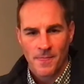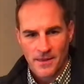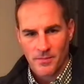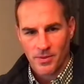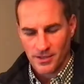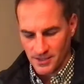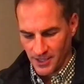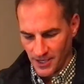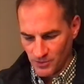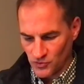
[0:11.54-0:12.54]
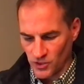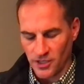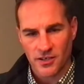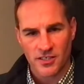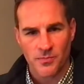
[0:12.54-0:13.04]
But just wanted to
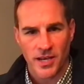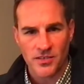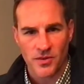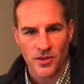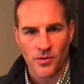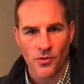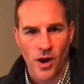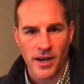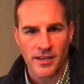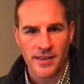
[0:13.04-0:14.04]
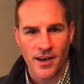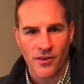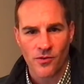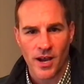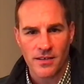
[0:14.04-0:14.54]
touch base with you. We're winding down
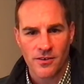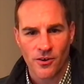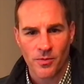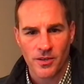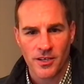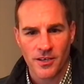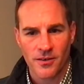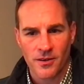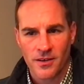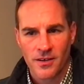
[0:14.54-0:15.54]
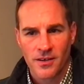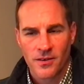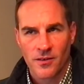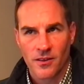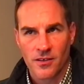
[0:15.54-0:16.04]
October here.
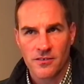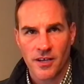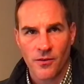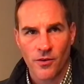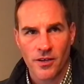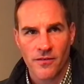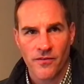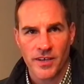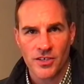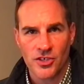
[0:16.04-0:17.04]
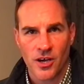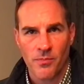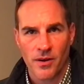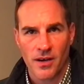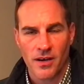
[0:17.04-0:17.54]
Looks like we're going to finish
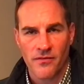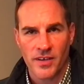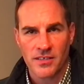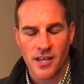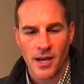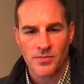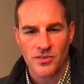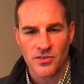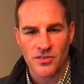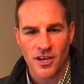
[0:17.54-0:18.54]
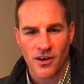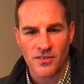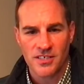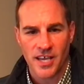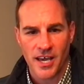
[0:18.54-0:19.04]
up fixed ops and used cars
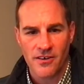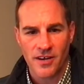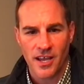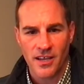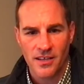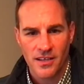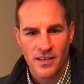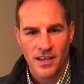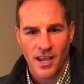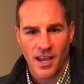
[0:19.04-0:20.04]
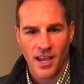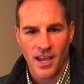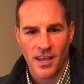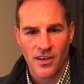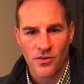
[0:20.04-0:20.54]
Saturday
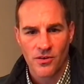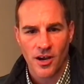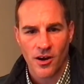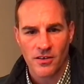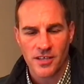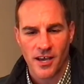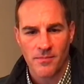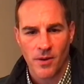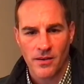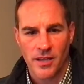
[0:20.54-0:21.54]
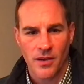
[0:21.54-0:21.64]
and new cars on Monday.